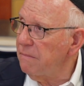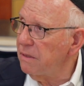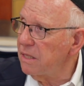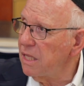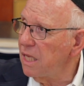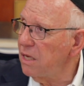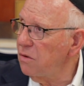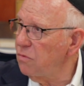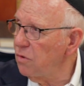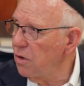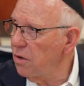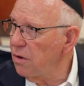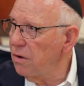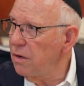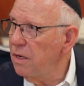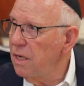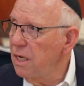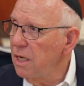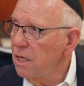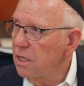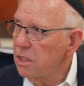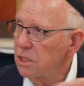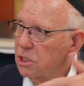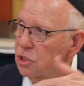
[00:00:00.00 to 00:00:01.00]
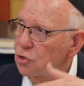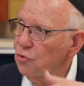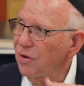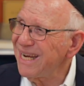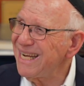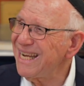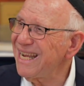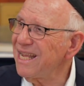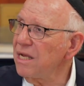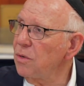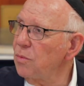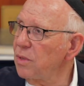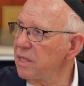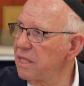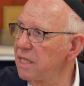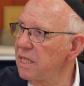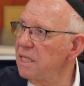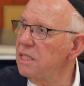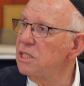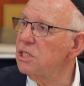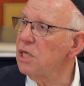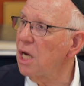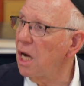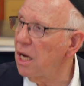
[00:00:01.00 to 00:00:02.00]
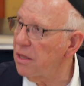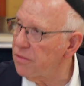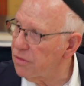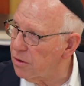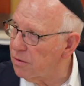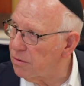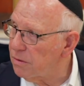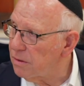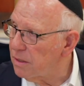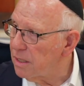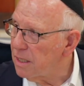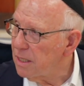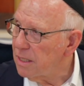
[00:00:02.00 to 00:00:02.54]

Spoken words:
and they were trading with each other.